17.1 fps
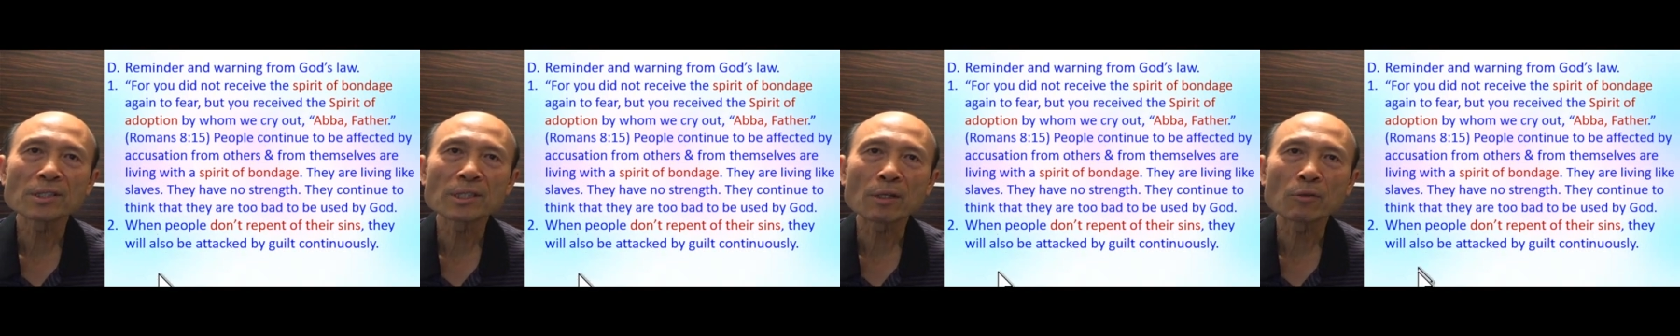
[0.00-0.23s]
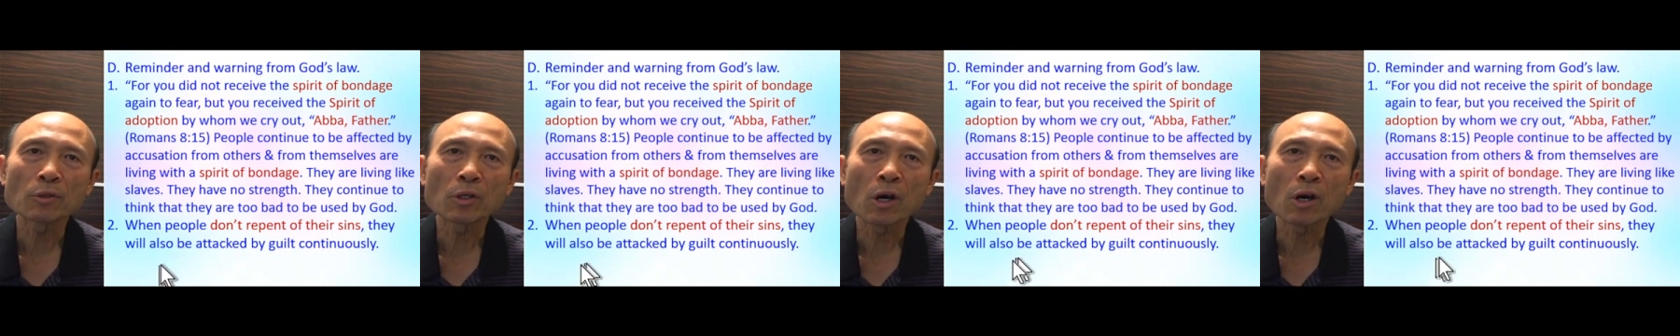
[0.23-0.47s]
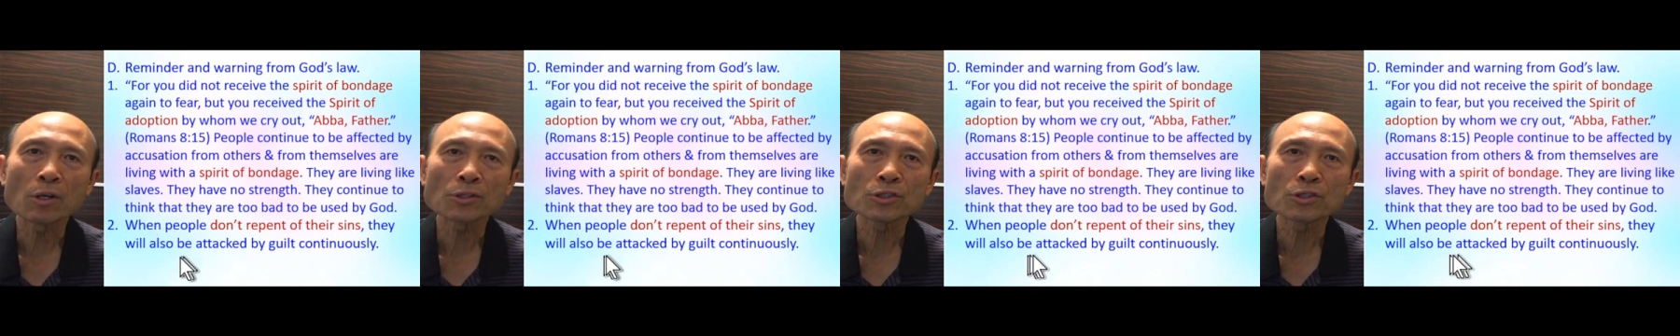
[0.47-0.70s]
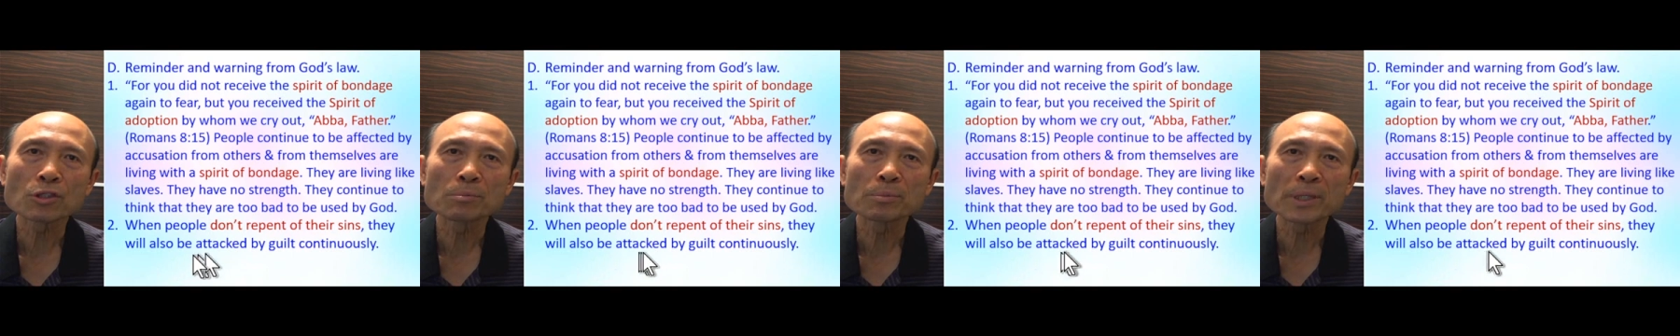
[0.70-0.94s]
they will
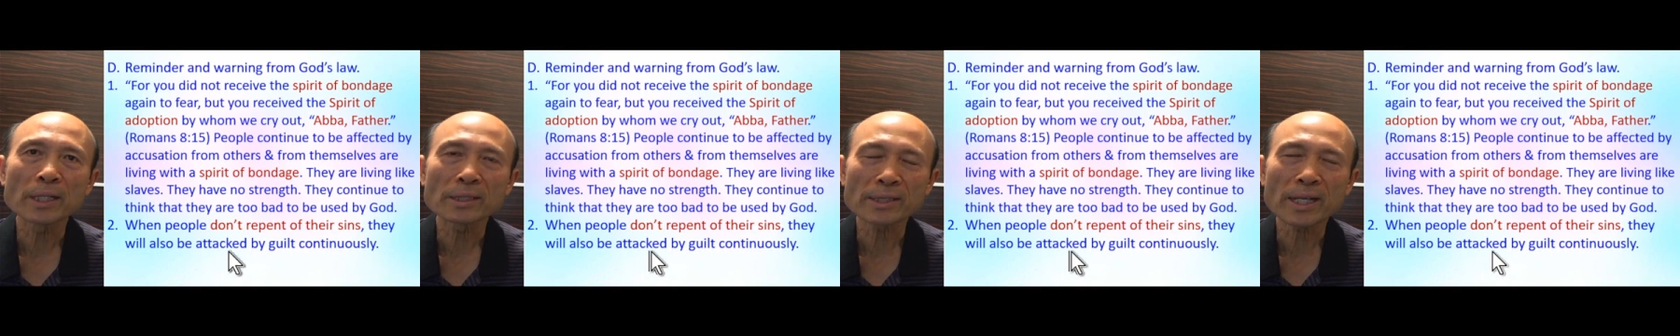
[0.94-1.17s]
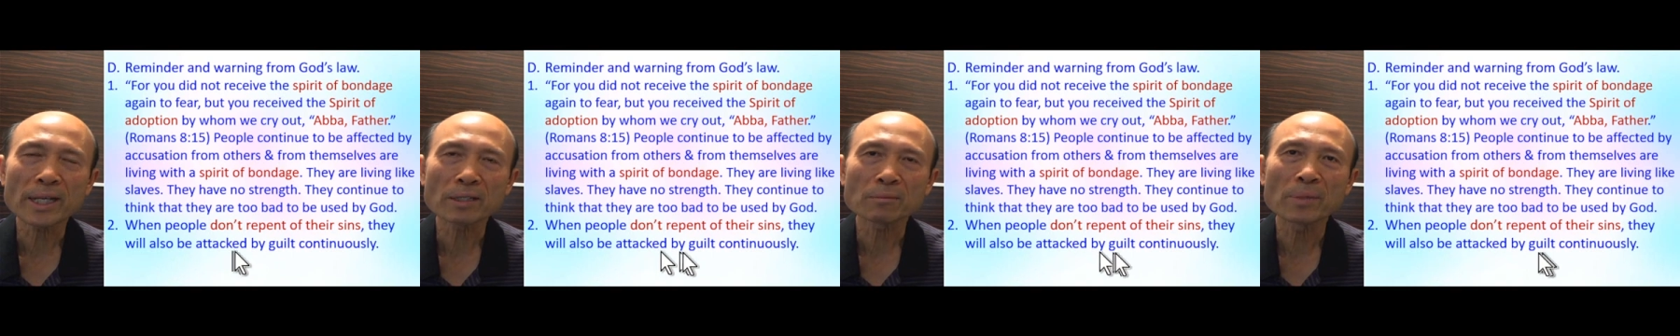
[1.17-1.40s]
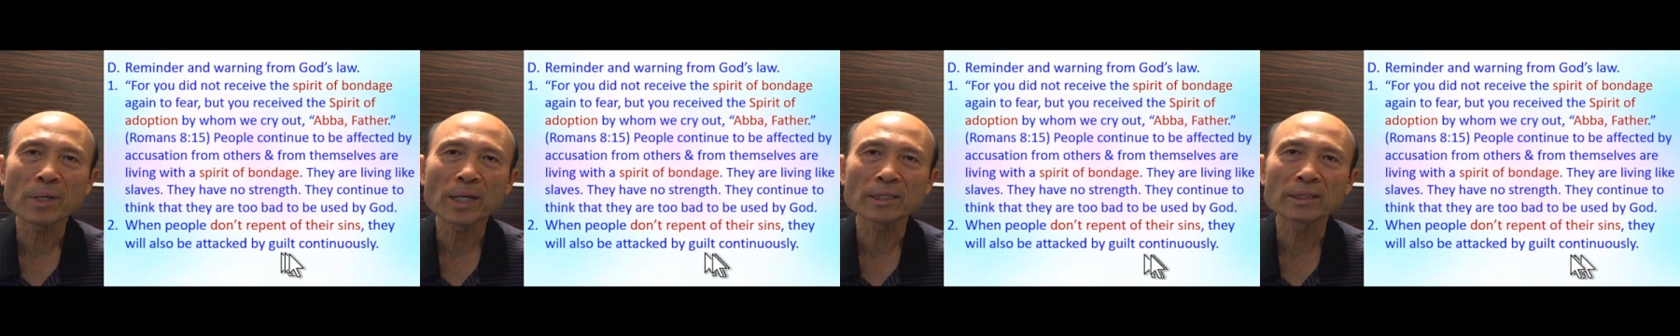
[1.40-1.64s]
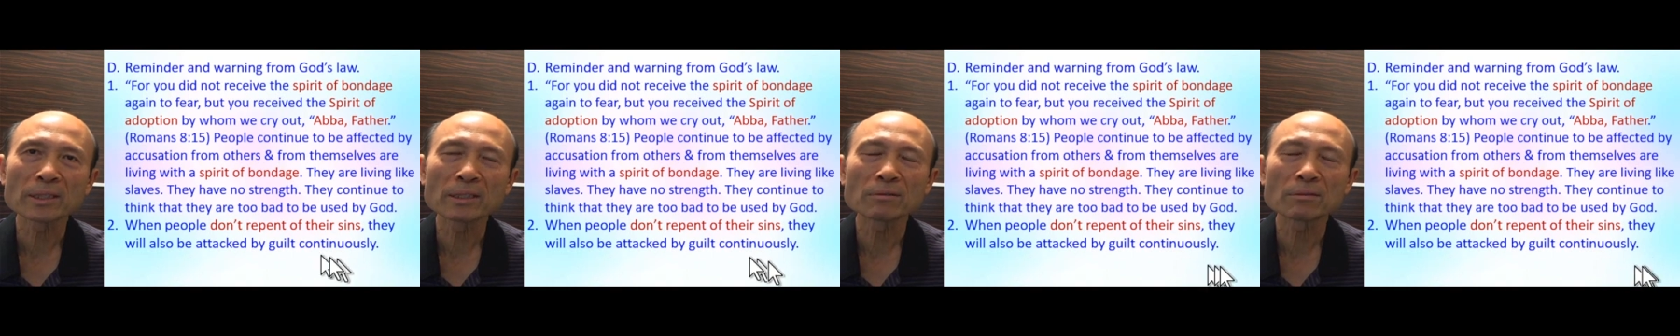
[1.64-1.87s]
also be attacked by
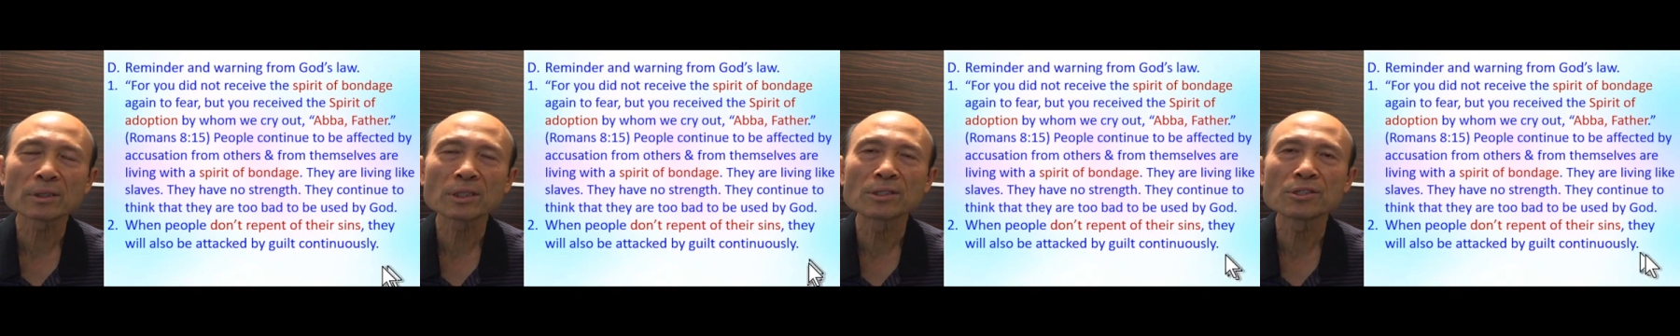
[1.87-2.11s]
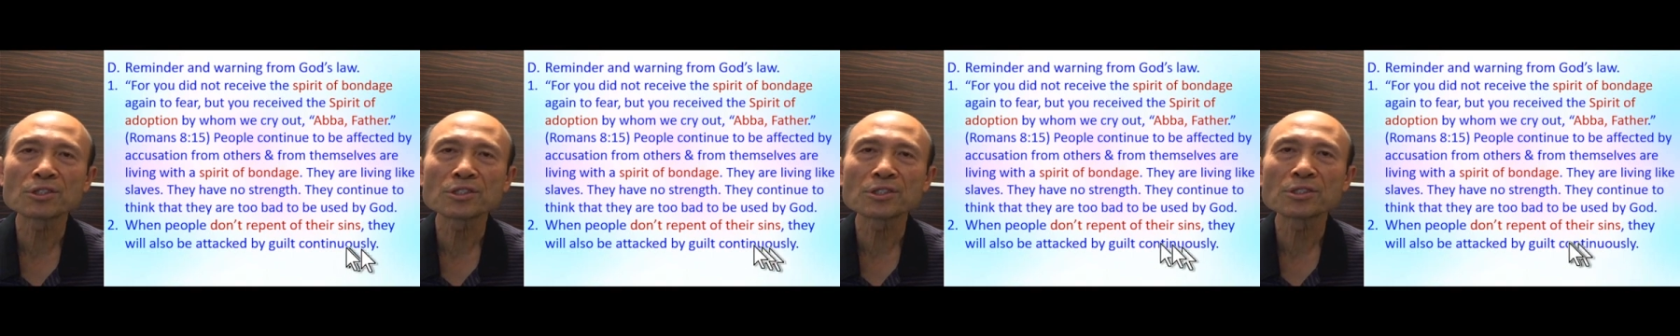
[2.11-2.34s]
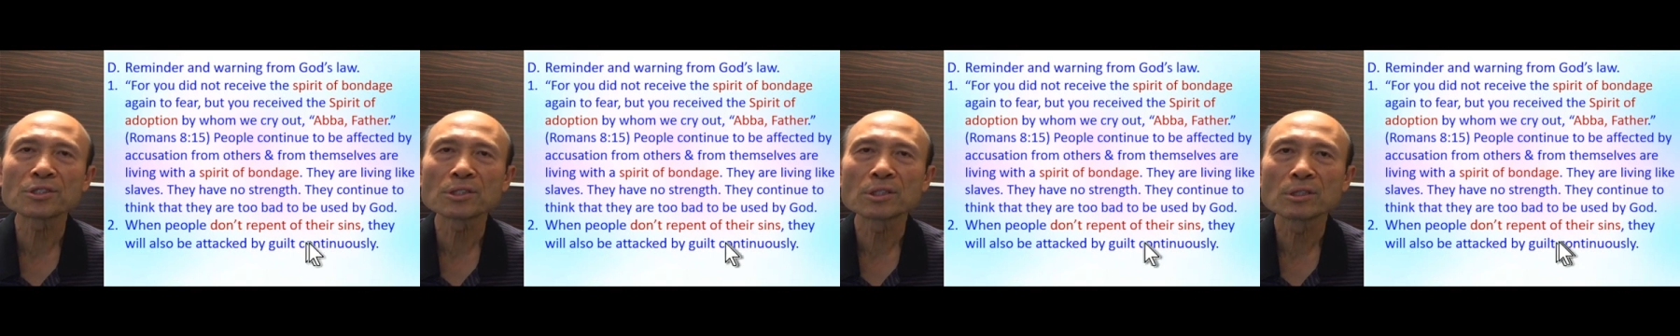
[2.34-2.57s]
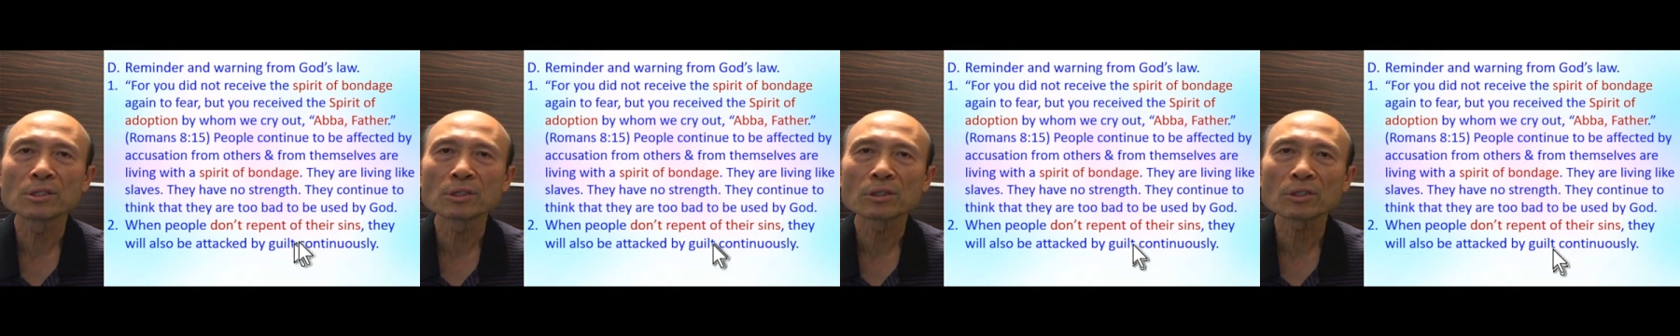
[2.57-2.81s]
guilt continu
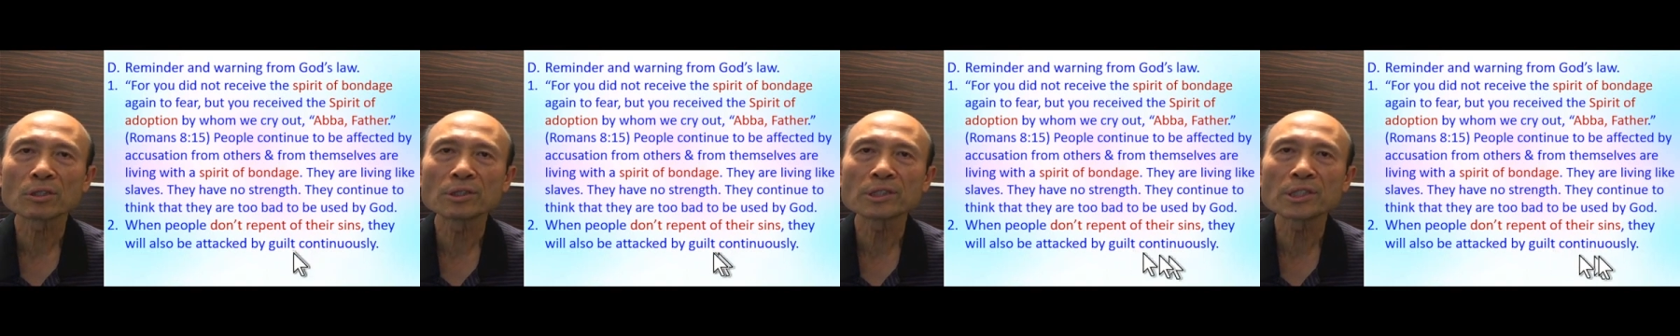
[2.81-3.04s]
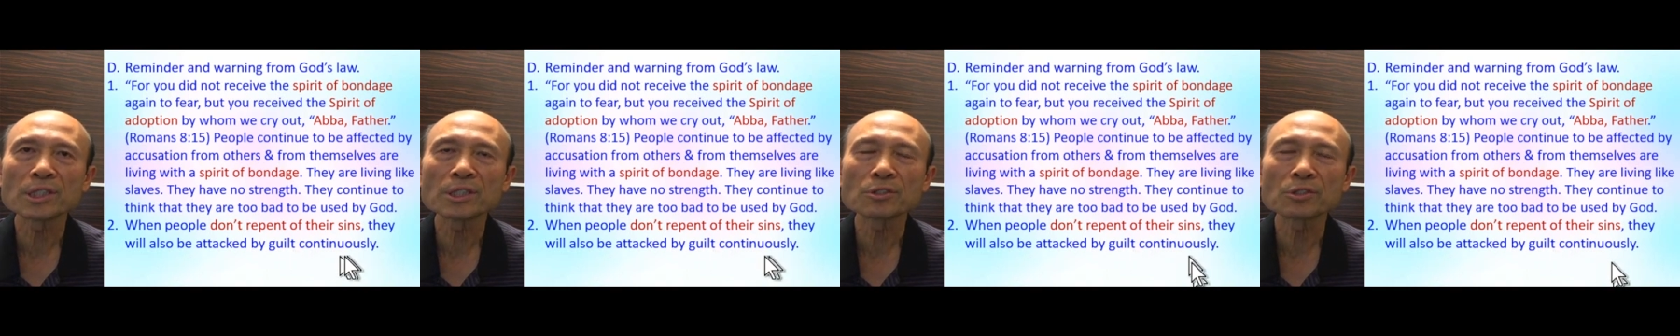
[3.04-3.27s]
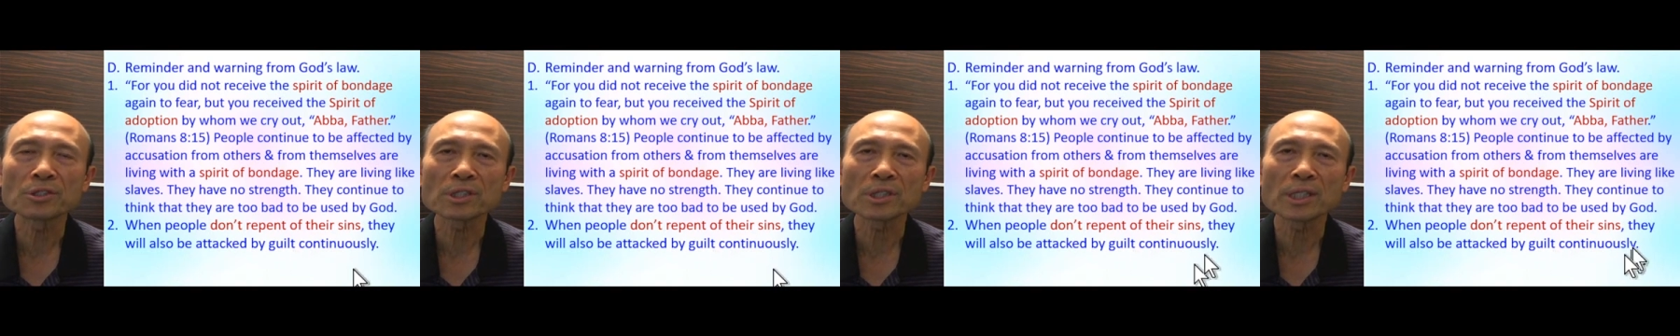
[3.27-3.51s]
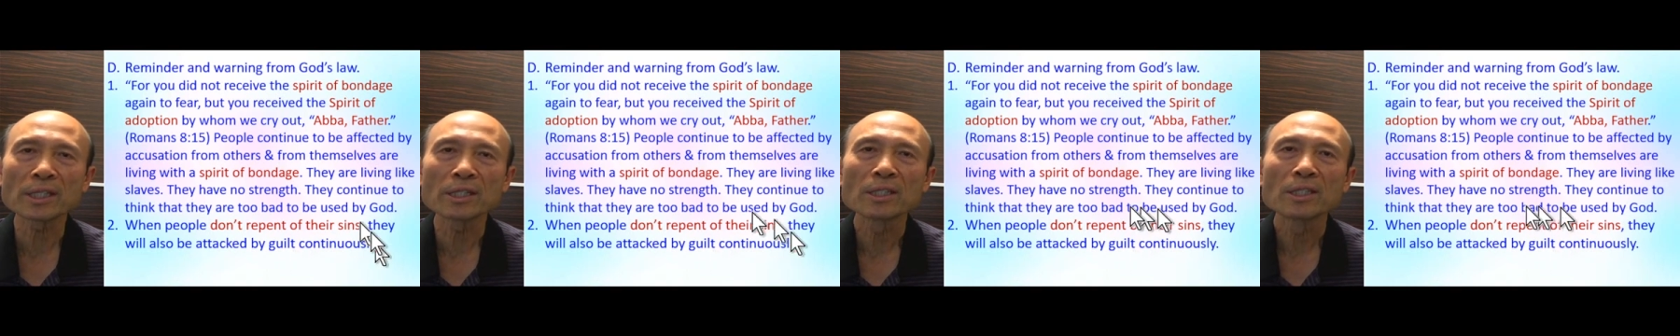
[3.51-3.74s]

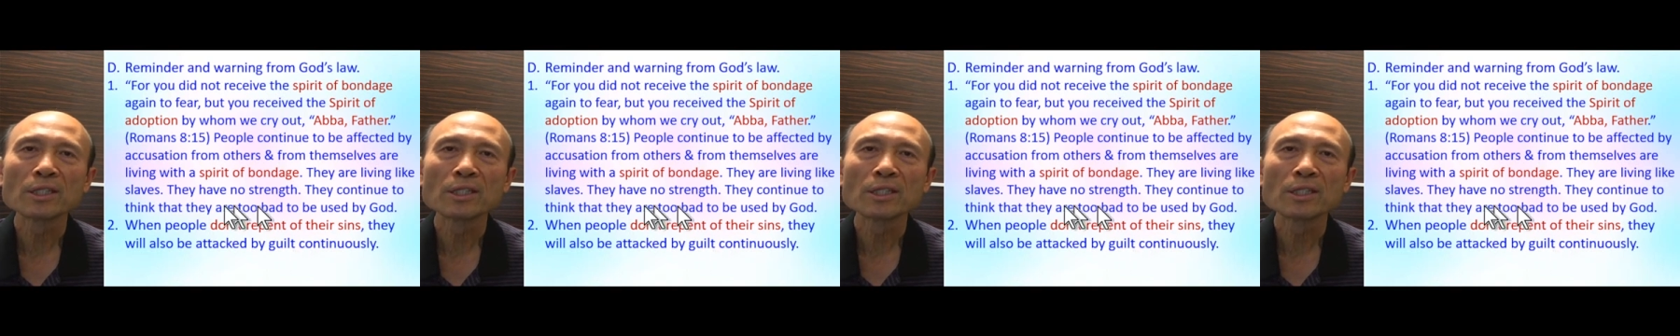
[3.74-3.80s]
continuously.